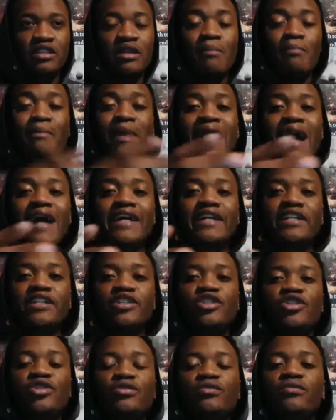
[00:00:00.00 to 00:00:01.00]
the
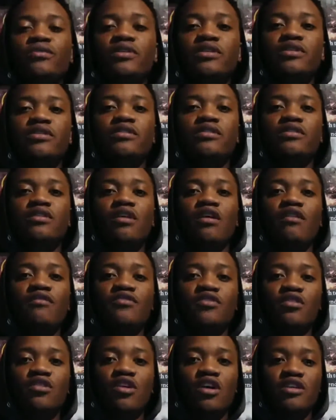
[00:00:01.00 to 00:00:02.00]
magnitude
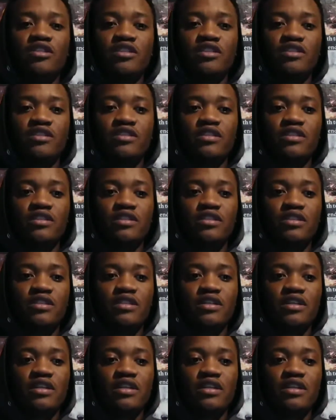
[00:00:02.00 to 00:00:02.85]
of your consciousness.